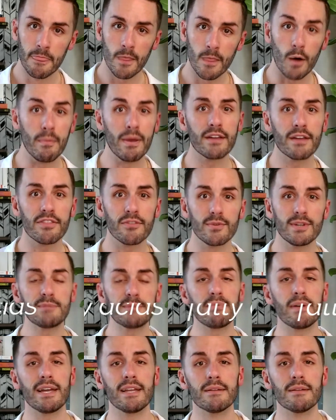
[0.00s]
Omega-3s
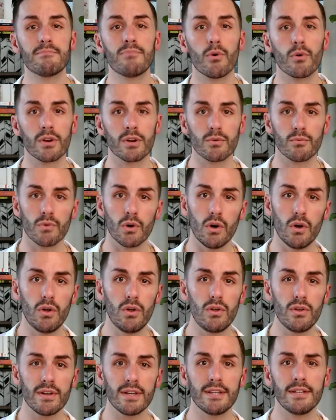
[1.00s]
play an important
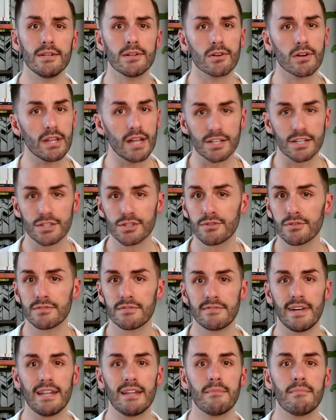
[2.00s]
role in neurological
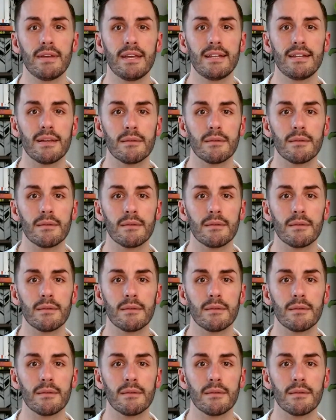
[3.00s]
development